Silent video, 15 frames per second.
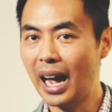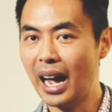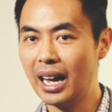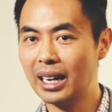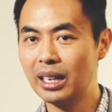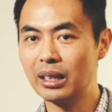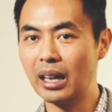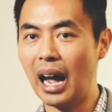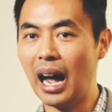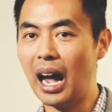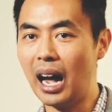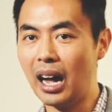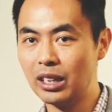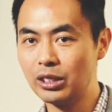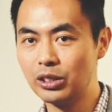added one
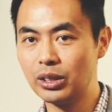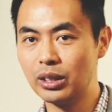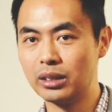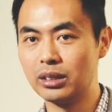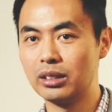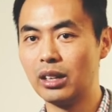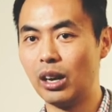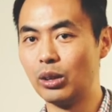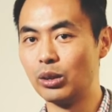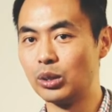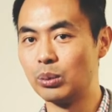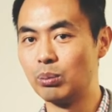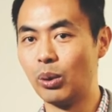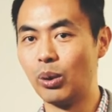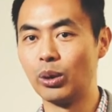hundred
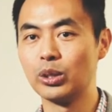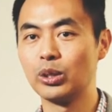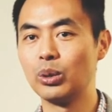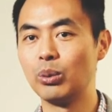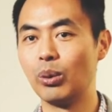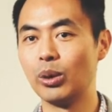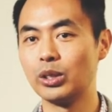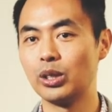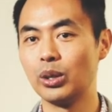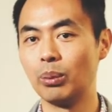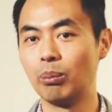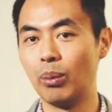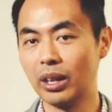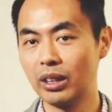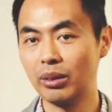dollars more towards your
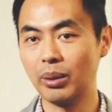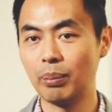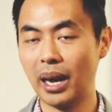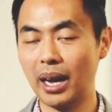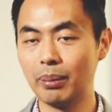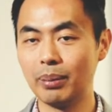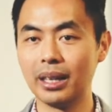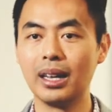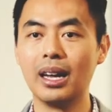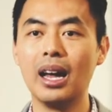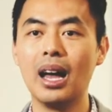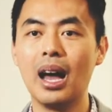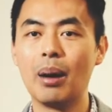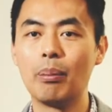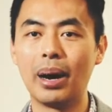monthly payment,
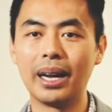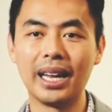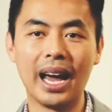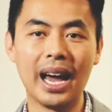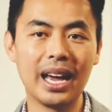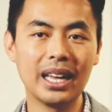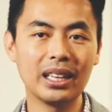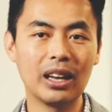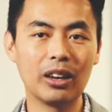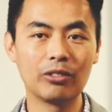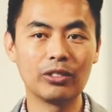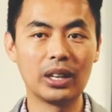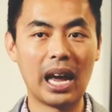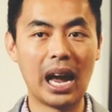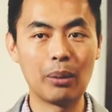by the end
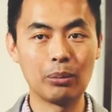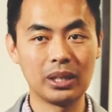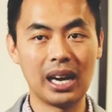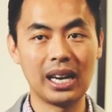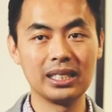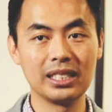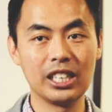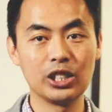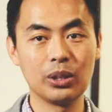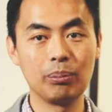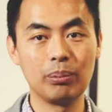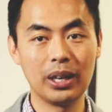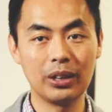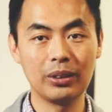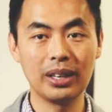of the
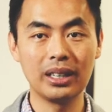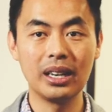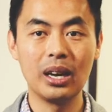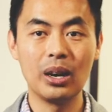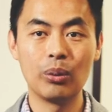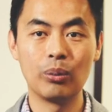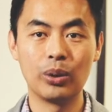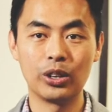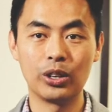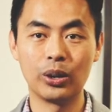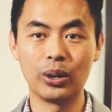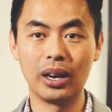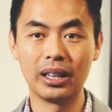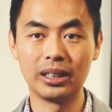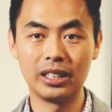amortization period, with
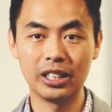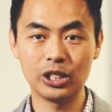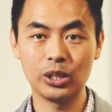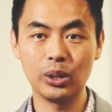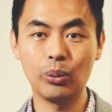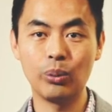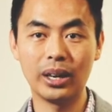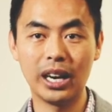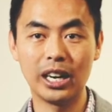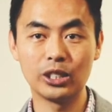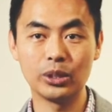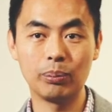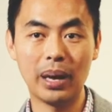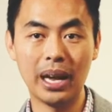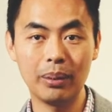your additional one
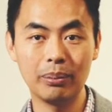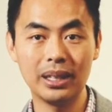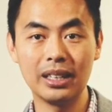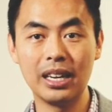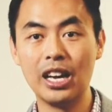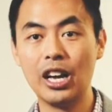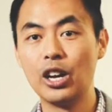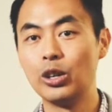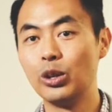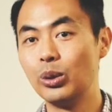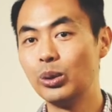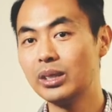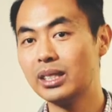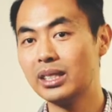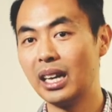hundred payment,
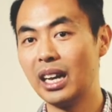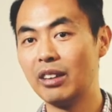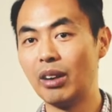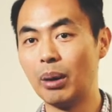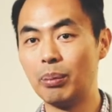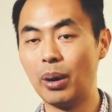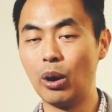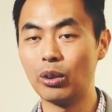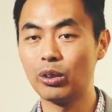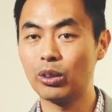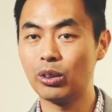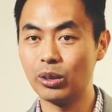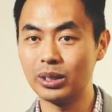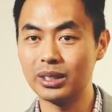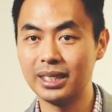you save about
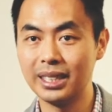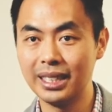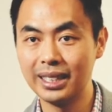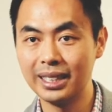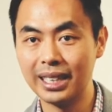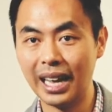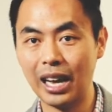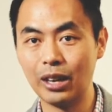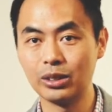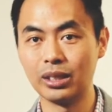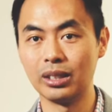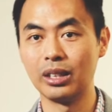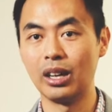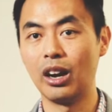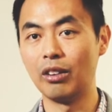thirteen
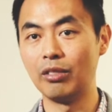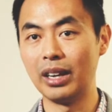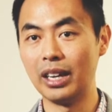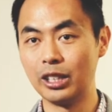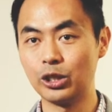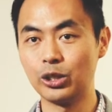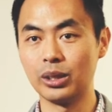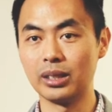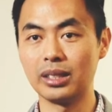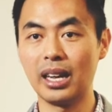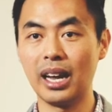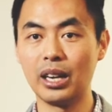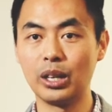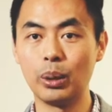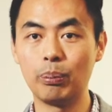thousand dollars of interest
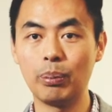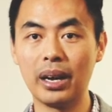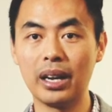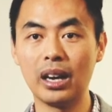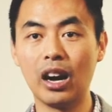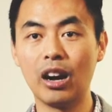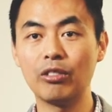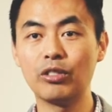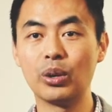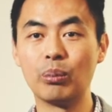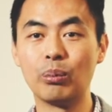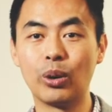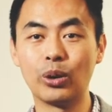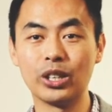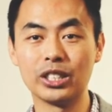and you'll pay off your
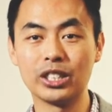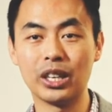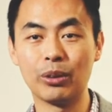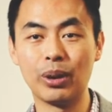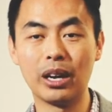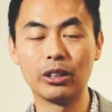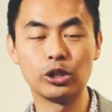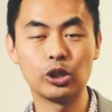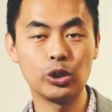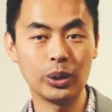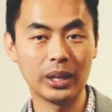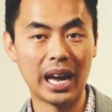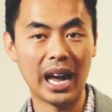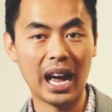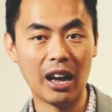mortgage around two
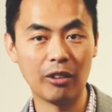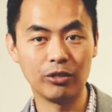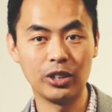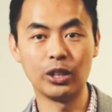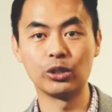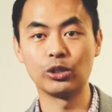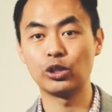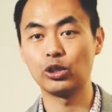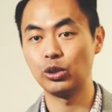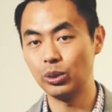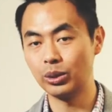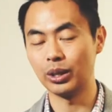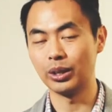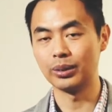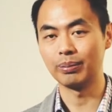and a half years
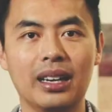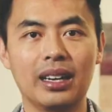sooner.